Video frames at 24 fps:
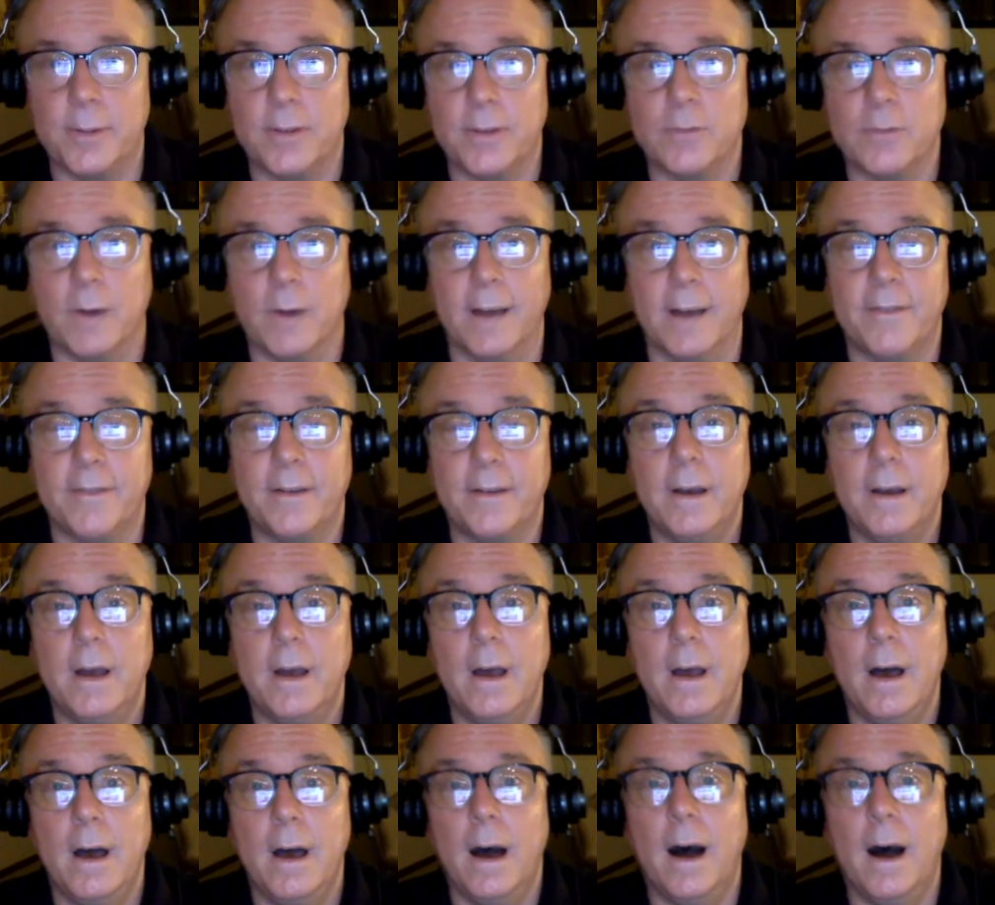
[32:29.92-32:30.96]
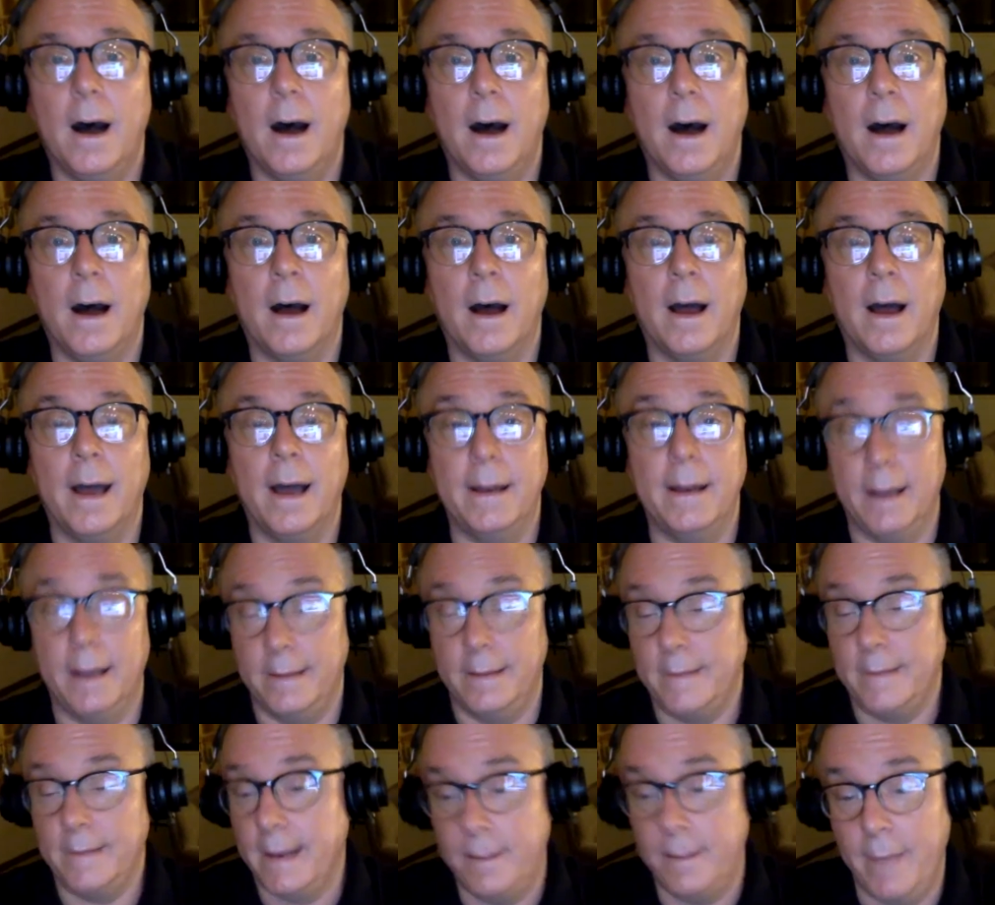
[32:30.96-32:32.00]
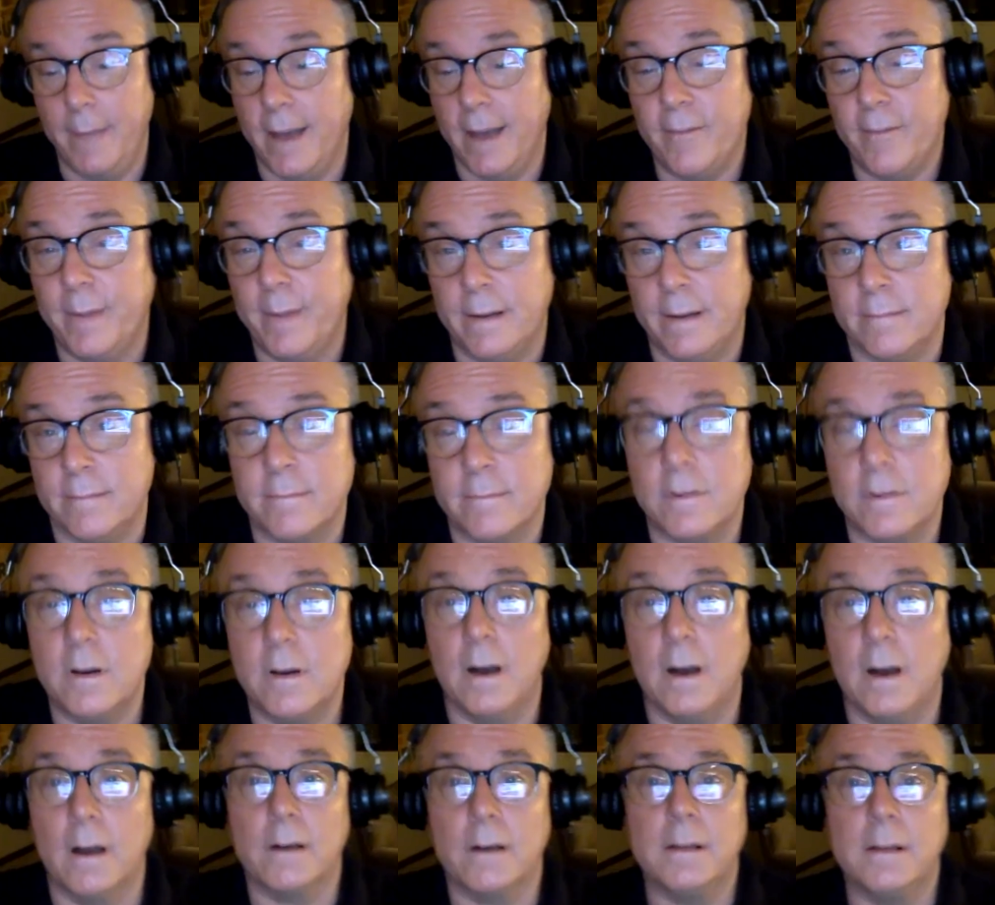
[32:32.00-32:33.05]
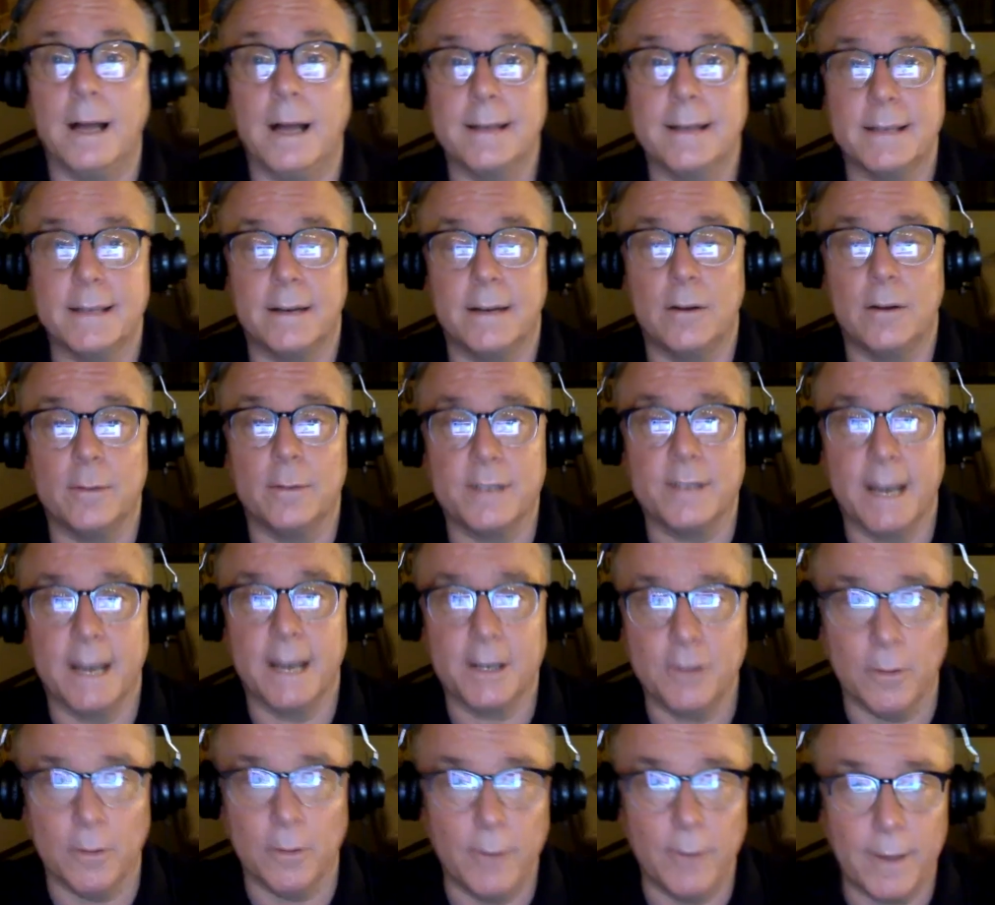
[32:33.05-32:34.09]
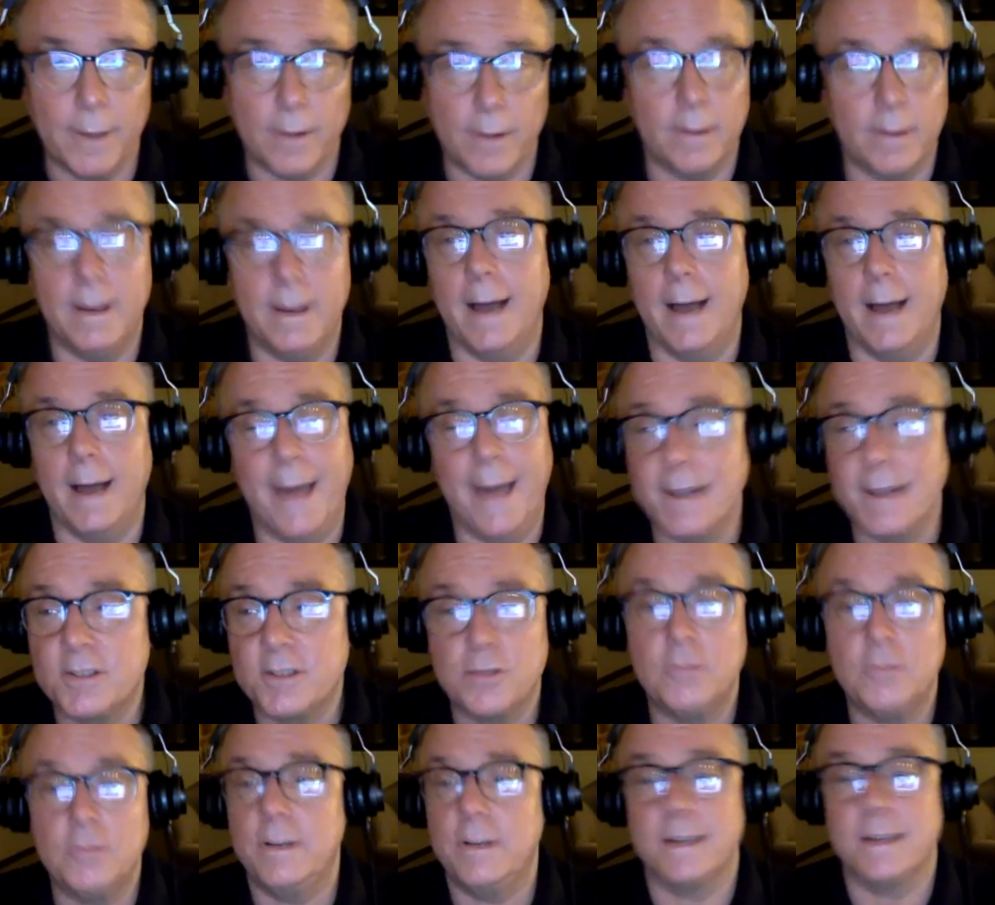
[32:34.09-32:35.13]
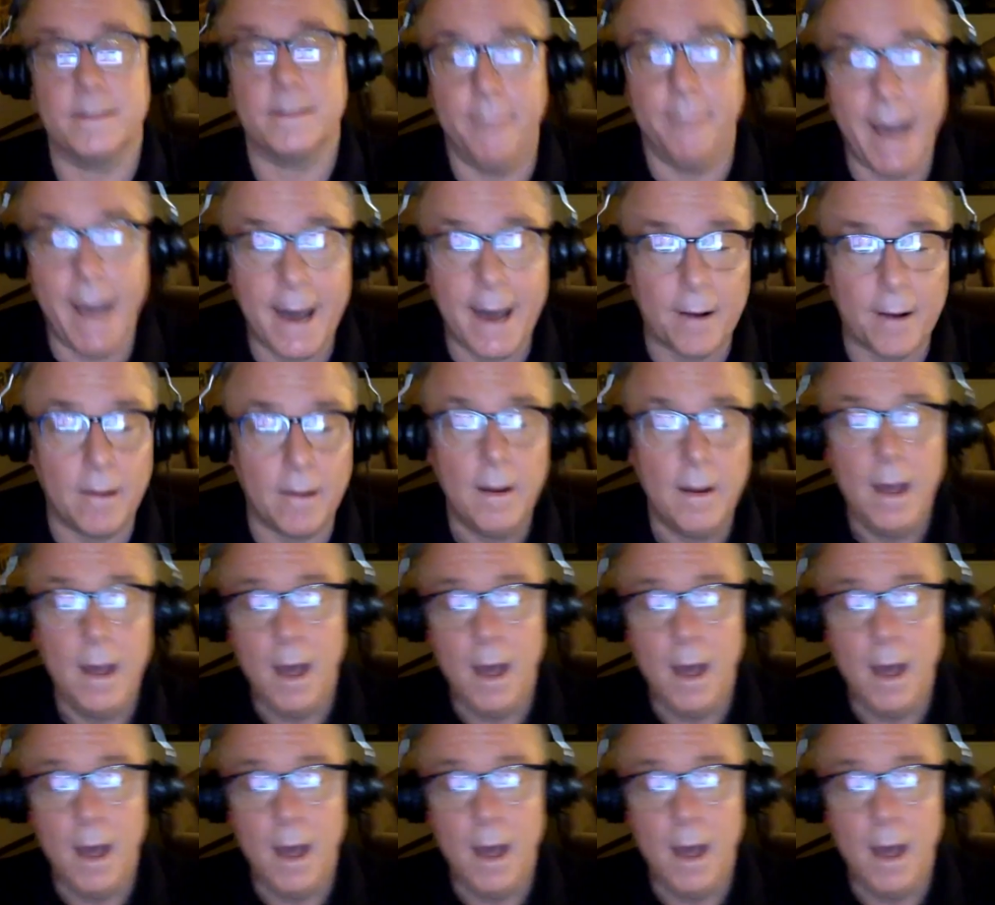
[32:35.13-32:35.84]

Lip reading: wife. And that he may have been a closeted homosexual. Whether or not that's true doesn't matter.